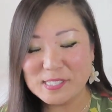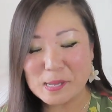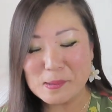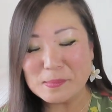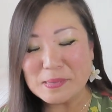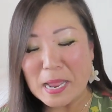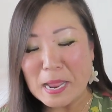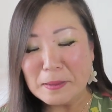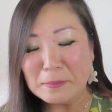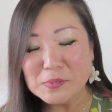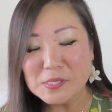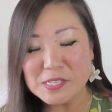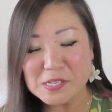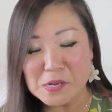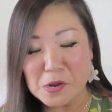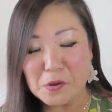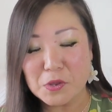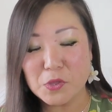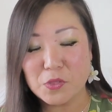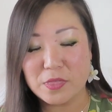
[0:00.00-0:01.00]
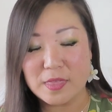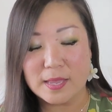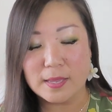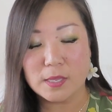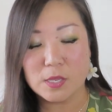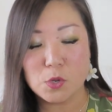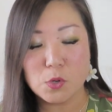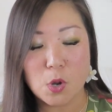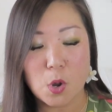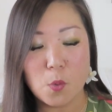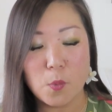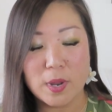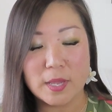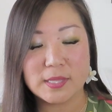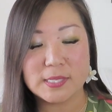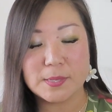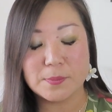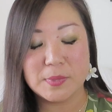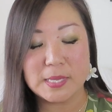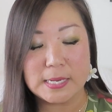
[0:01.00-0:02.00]
Sometimes, you know, you think you know
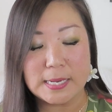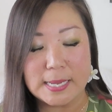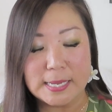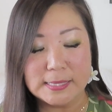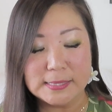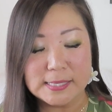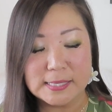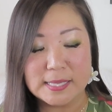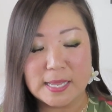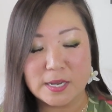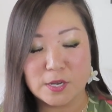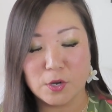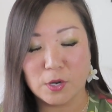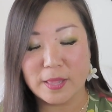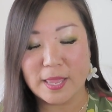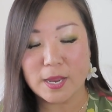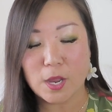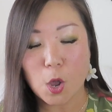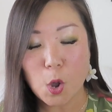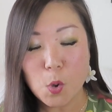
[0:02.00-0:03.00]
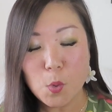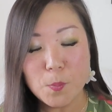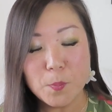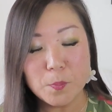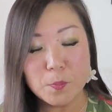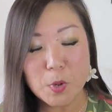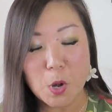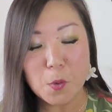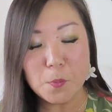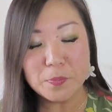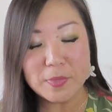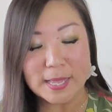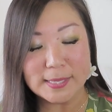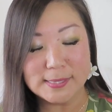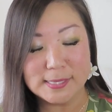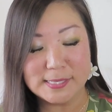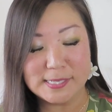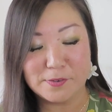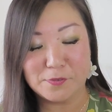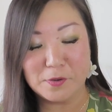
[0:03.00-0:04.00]
what something is and then you're like, oh, nope,
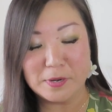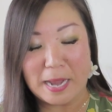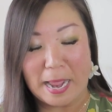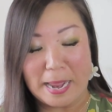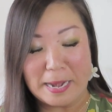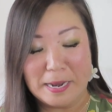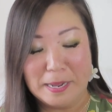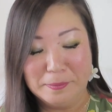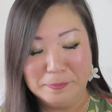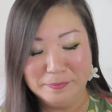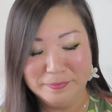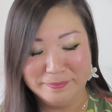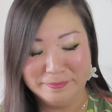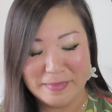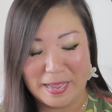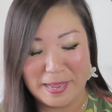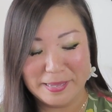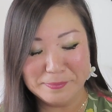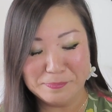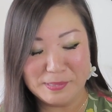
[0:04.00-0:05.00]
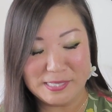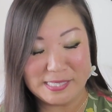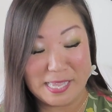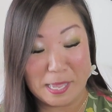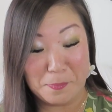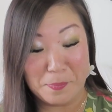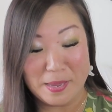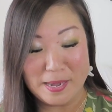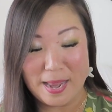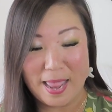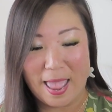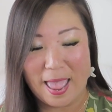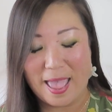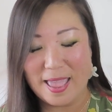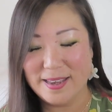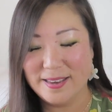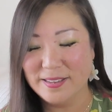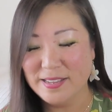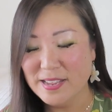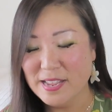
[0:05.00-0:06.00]
that's a different item. I'm skipping
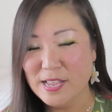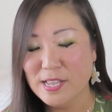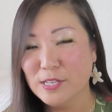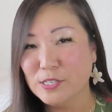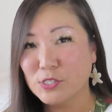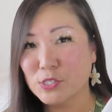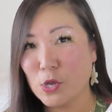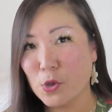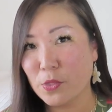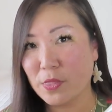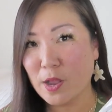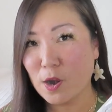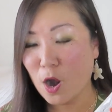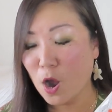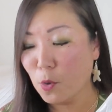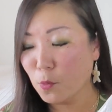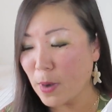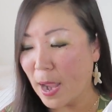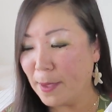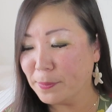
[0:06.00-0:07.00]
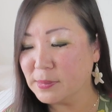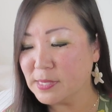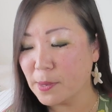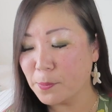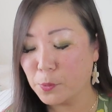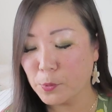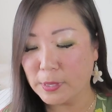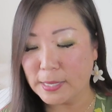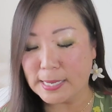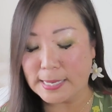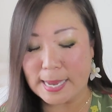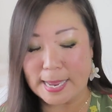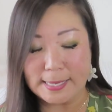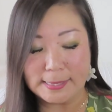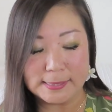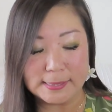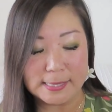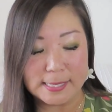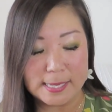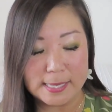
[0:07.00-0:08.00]
ahead. So they're all wrapped up really
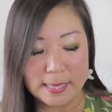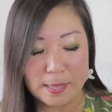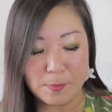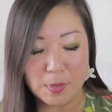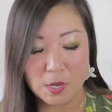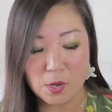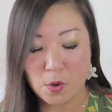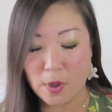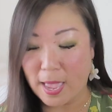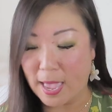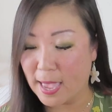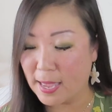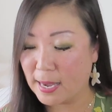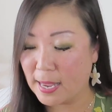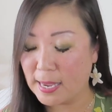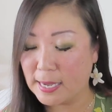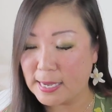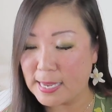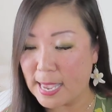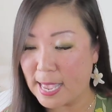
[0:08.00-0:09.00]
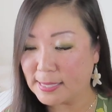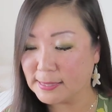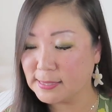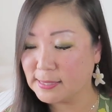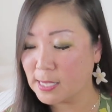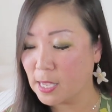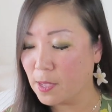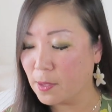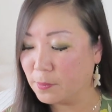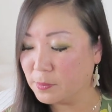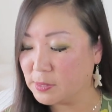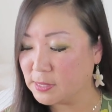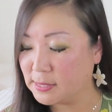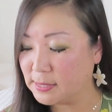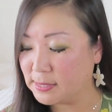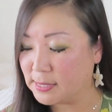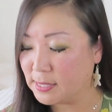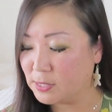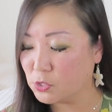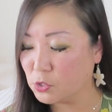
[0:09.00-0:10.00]
nicely. Let me go ahead and get some
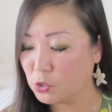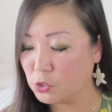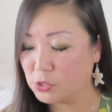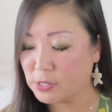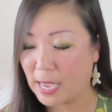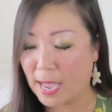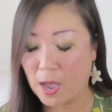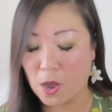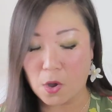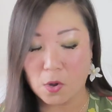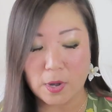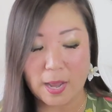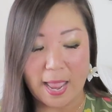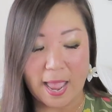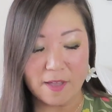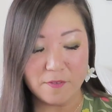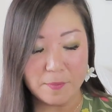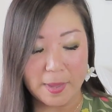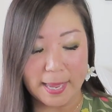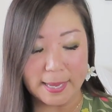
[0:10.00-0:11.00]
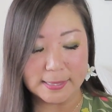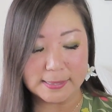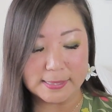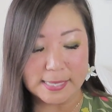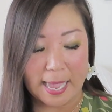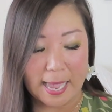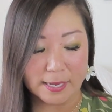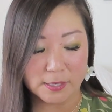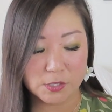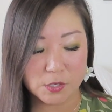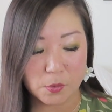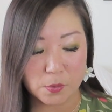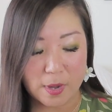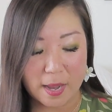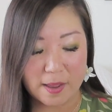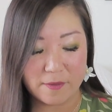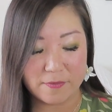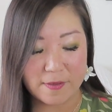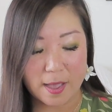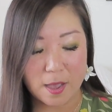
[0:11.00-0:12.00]
scissors out. I have my X-Acto
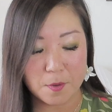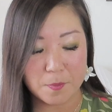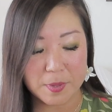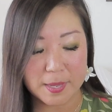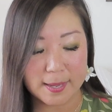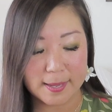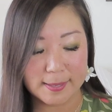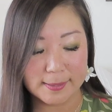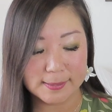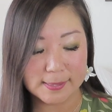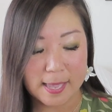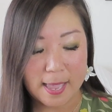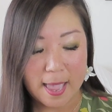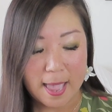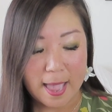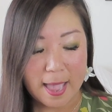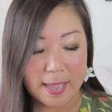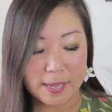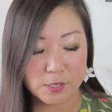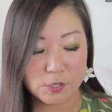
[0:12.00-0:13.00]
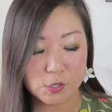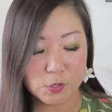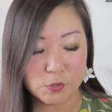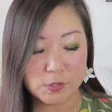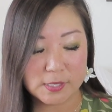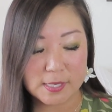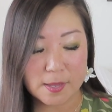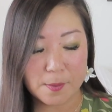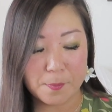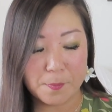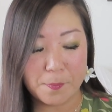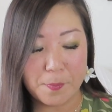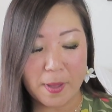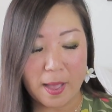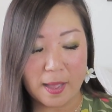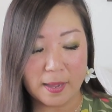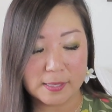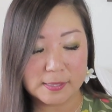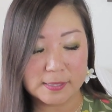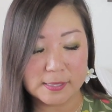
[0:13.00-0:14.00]
knife out because I do see a
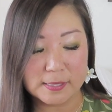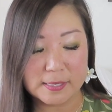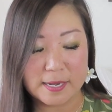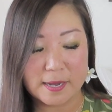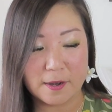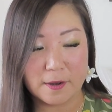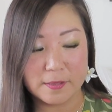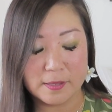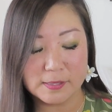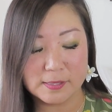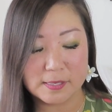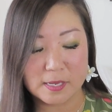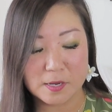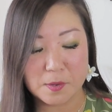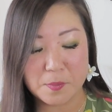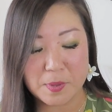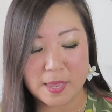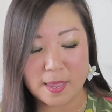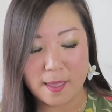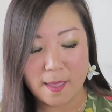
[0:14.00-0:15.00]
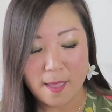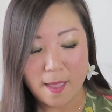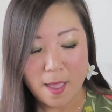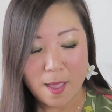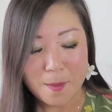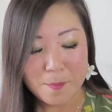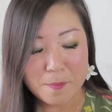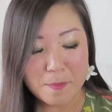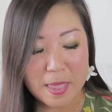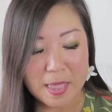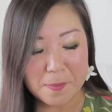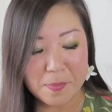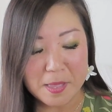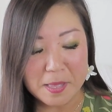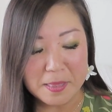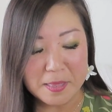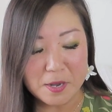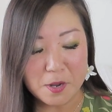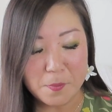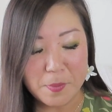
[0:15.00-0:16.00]
box in here that's gonna be maybe
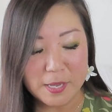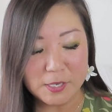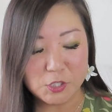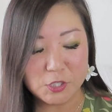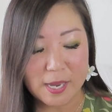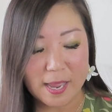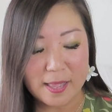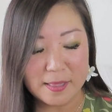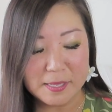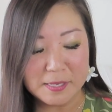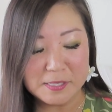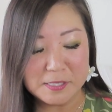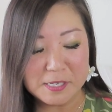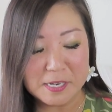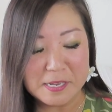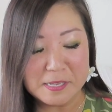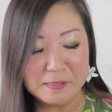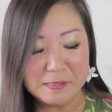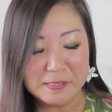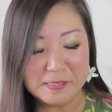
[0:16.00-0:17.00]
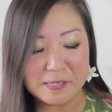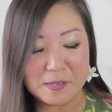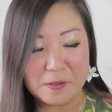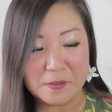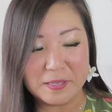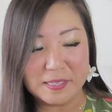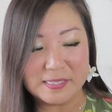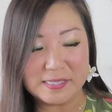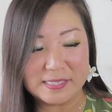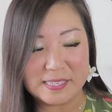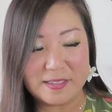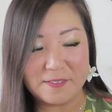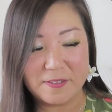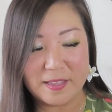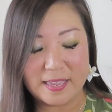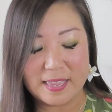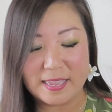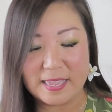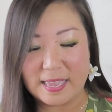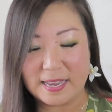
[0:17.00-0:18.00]
a little bit challenging. So let's see if
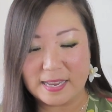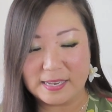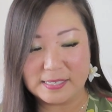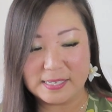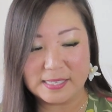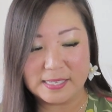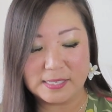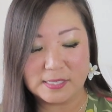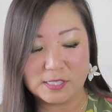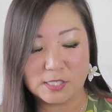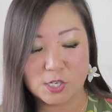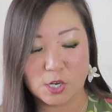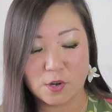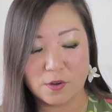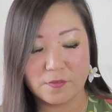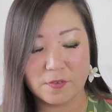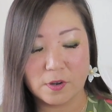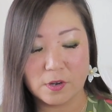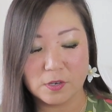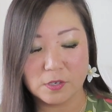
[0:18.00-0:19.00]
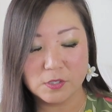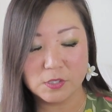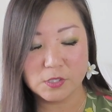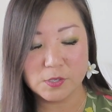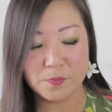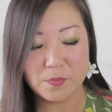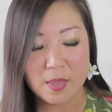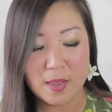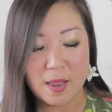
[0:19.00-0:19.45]
I can get into these servers.